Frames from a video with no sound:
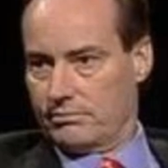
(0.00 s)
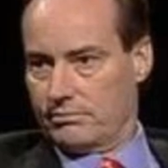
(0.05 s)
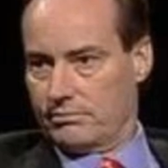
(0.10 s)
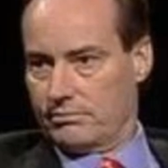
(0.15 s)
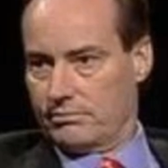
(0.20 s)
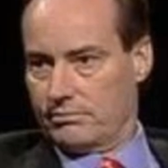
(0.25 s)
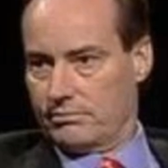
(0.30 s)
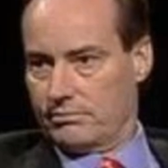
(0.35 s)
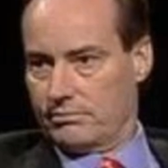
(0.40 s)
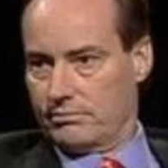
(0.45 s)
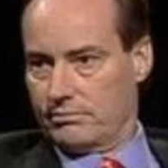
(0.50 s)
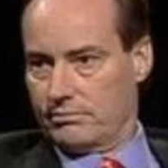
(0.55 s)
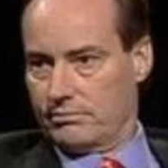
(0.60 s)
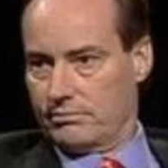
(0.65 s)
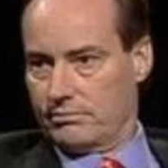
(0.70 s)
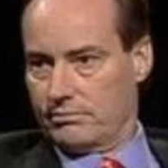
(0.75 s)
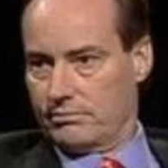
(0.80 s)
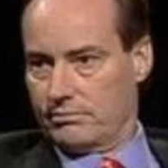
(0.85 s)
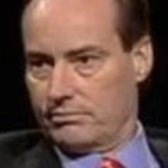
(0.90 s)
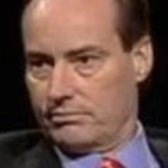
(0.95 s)

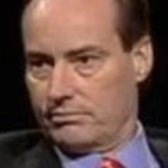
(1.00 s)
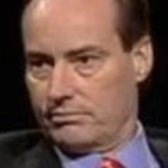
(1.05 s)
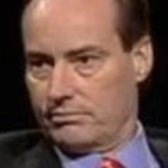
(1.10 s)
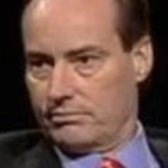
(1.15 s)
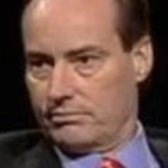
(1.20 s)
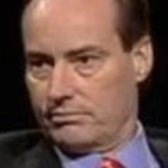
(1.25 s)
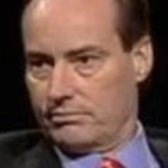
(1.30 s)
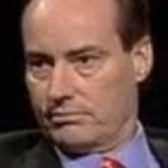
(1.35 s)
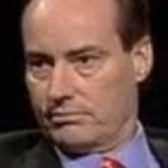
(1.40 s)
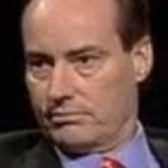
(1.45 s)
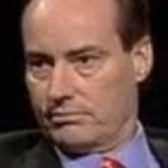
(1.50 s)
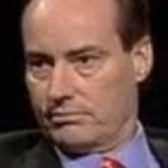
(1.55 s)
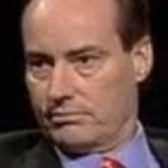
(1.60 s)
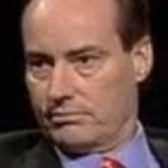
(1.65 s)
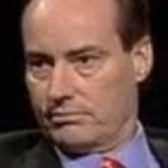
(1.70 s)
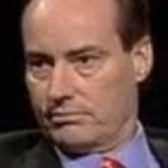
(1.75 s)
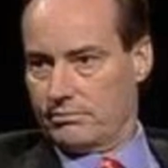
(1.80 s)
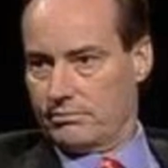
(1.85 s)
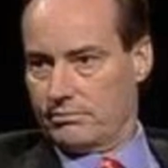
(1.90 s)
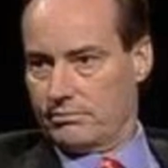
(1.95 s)

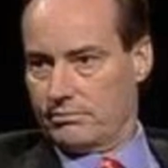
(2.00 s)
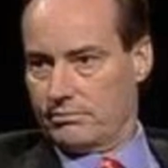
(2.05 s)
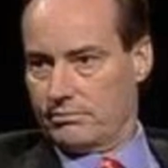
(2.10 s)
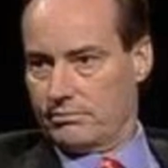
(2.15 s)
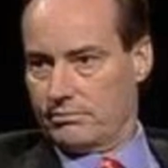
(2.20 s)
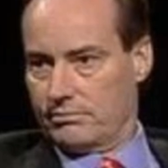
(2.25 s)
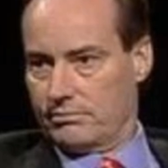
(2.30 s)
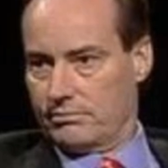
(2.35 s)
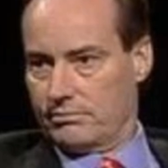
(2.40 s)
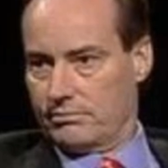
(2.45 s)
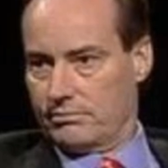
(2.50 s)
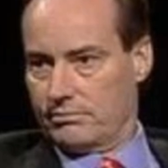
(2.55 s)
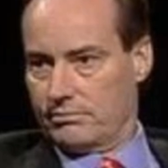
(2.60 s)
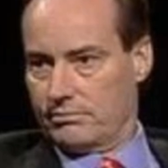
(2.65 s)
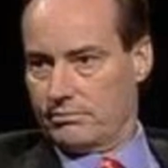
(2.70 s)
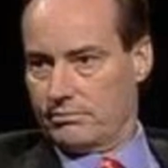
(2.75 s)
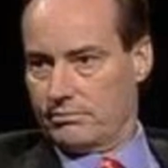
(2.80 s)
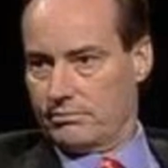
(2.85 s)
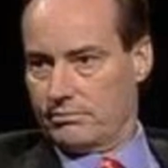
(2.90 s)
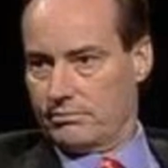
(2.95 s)

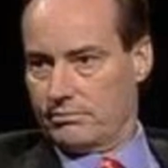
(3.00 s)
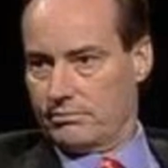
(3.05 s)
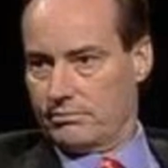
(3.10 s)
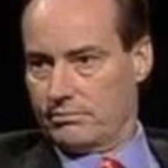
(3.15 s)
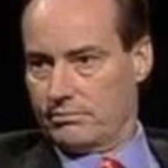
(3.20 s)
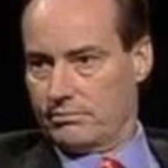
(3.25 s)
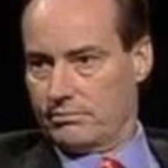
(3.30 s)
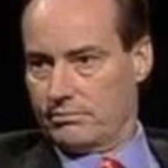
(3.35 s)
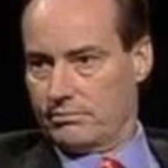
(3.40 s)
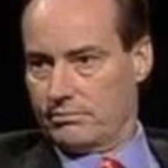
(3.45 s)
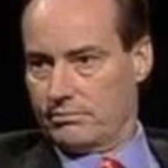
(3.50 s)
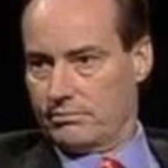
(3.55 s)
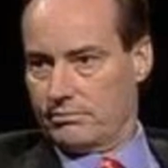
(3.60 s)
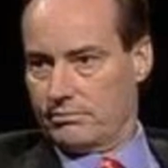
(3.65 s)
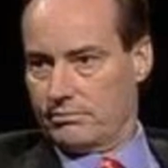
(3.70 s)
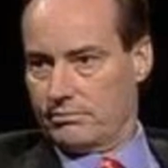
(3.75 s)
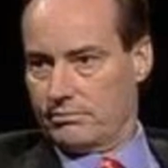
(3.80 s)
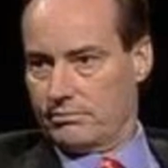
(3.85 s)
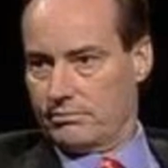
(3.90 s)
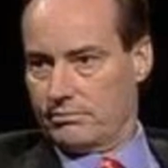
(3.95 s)

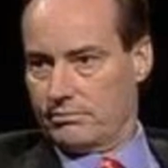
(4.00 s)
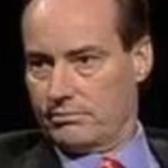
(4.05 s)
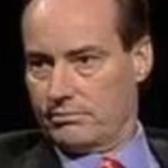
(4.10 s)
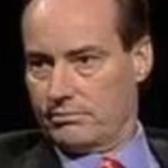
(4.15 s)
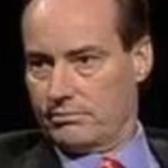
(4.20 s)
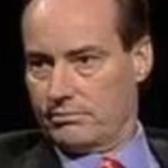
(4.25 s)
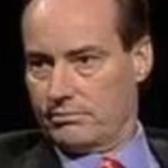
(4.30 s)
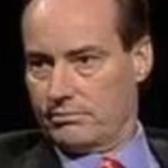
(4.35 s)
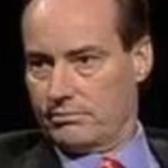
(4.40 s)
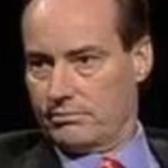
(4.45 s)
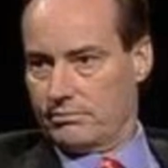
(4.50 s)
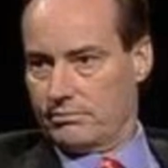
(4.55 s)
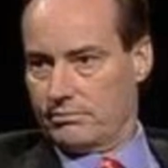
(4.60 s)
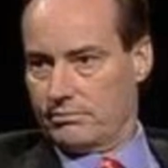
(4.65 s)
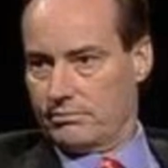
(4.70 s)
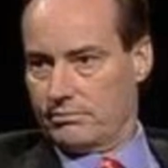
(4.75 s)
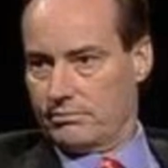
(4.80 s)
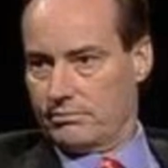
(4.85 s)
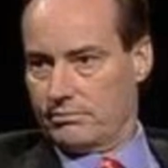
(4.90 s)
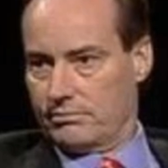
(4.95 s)

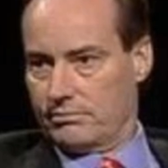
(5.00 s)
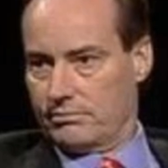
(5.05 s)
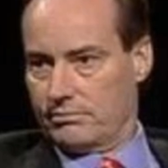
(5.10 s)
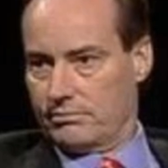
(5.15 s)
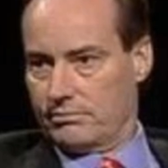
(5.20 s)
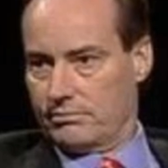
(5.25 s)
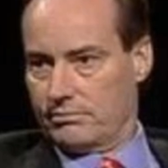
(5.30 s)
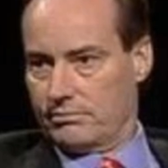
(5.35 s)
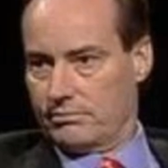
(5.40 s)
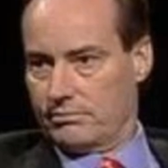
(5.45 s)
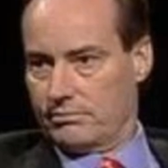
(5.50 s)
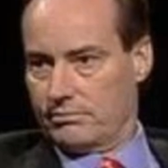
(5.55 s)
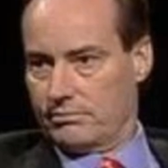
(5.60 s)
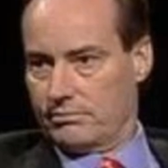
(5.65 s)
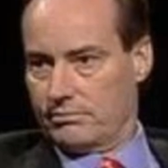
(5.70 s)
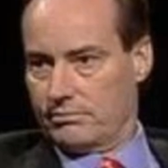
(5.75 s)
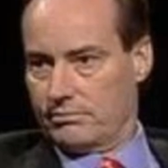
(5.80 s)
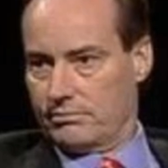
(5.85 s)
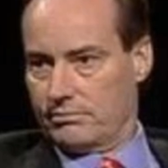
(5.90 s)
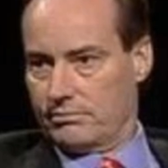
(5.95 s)

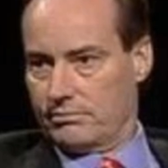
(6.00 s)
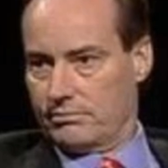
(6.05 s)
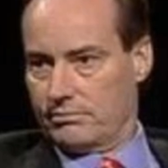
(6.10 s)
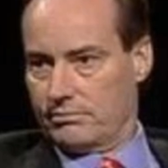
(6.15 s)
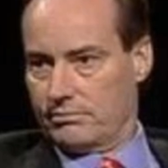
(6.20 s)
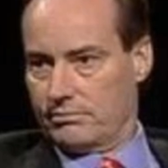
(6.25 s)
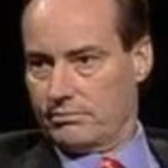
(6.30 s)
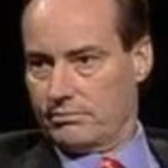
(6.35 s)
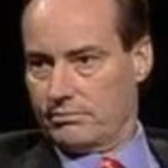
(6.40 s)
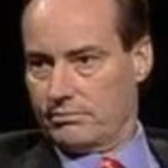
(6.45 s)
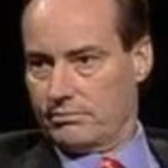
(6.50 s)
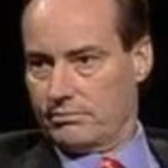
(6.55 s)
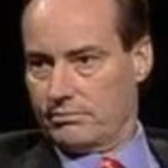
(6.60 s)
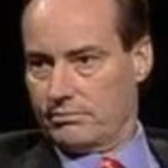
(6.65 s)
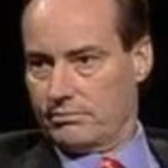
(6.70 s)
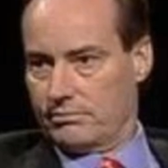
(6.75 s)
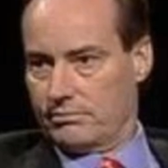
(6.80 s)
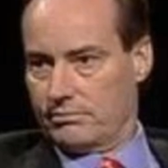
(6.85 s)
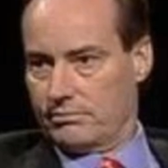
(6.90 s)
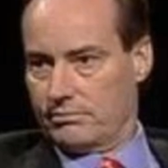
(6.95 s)

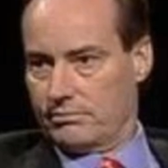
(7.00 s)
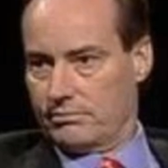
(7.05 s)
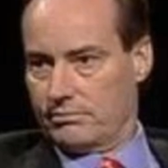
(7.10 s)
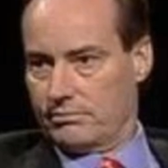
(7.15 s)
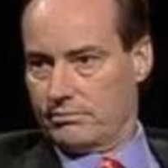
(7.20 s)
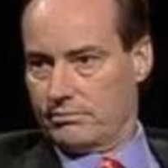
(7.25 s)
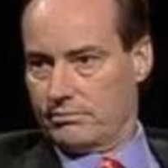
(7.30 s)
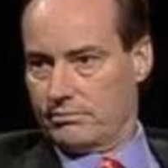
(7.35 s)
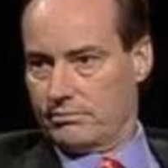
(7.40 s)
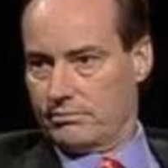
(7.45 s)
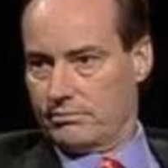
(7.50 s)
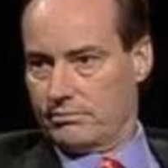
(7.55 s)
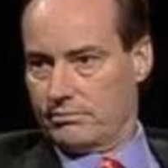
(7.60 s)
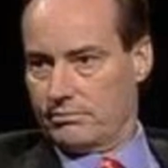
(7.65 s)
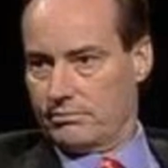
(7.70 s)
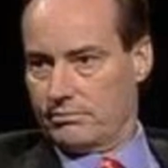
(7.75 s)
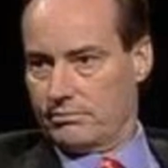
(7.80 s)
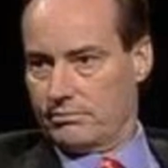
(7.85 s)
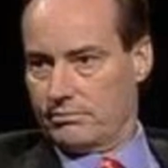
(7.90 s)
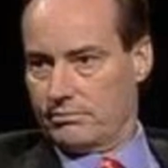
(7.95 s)
This is a still picture; no speech is visible.